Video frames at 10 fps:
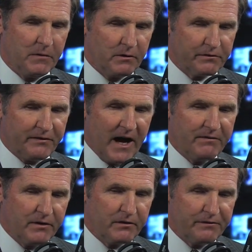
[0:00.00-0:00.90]
but there were
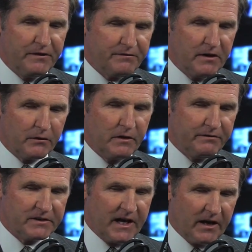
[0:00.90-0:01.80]
553
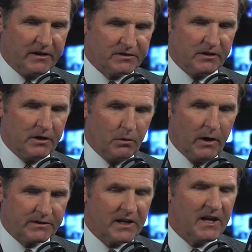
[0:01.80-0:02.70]
fatalities in the
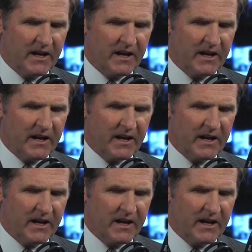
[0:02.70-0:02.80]
U.S.,